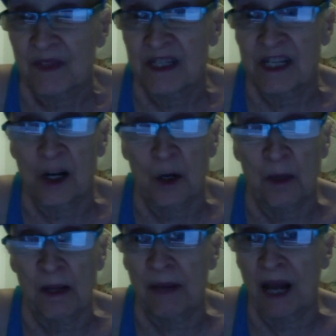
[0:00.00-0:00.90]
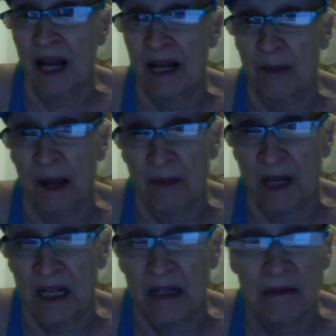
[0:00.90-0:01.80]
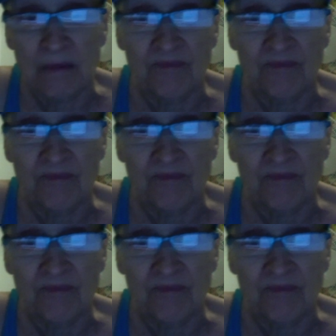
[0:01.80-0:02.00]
Terribly maligned by media.